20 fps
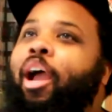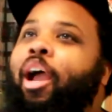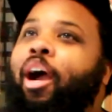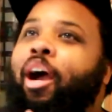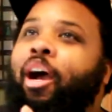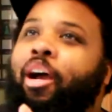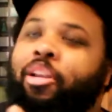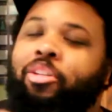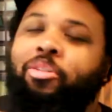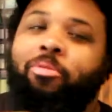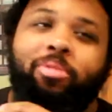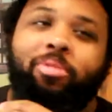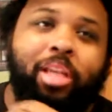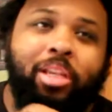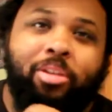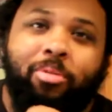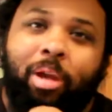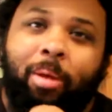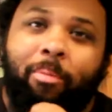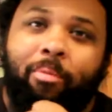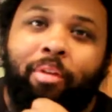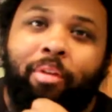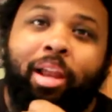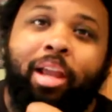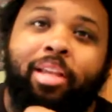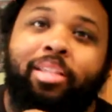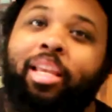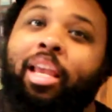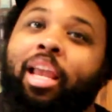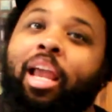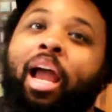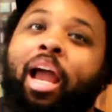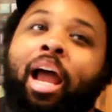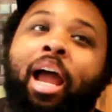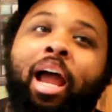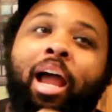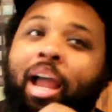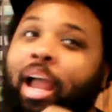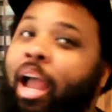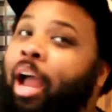Uh, the Suicide Squad movie, like I said,
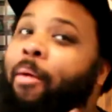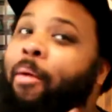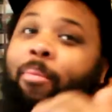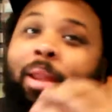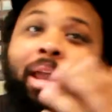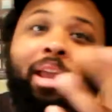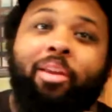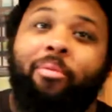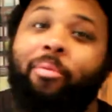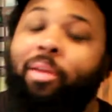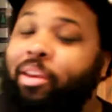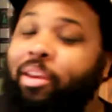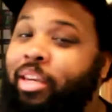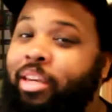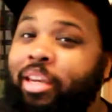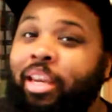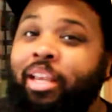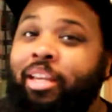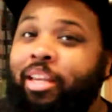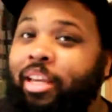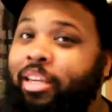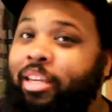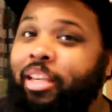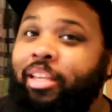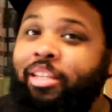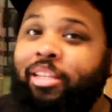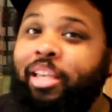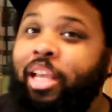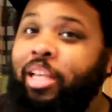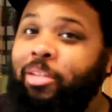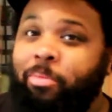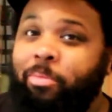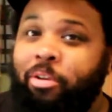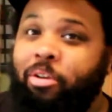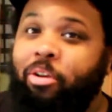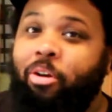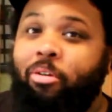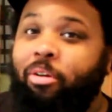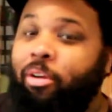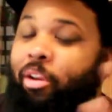I, I'm liking the way D, the DC has been
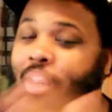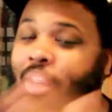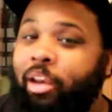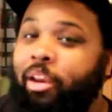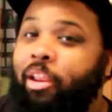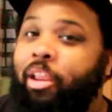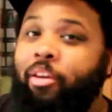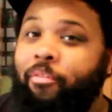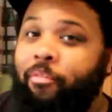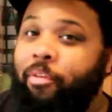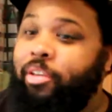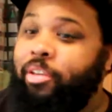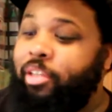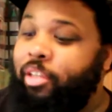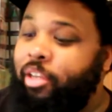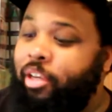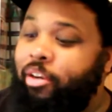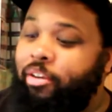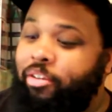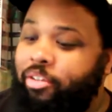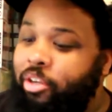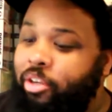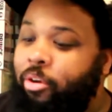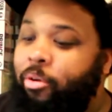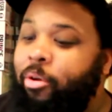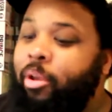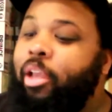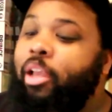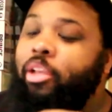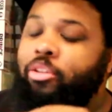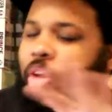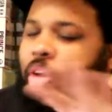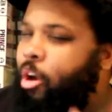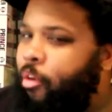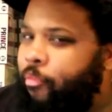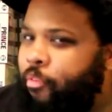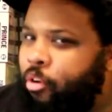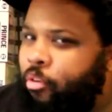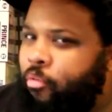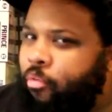going in the, in the recent years. So, start
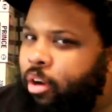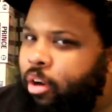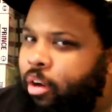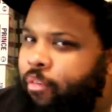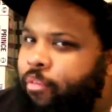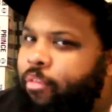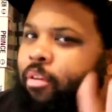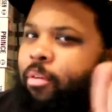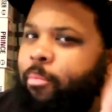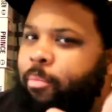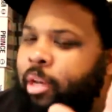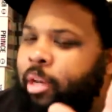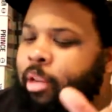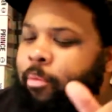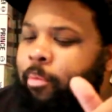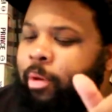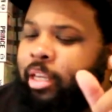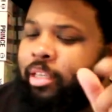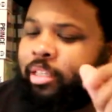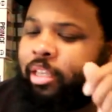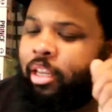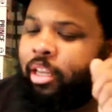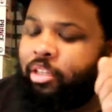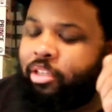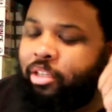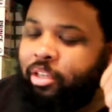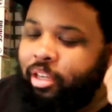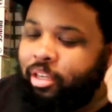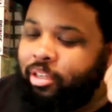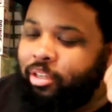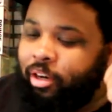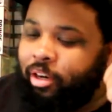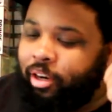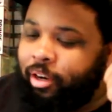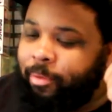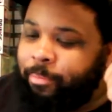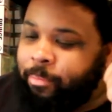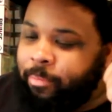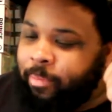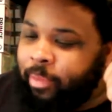off a little rough, but, but let's get into this,
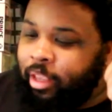alright?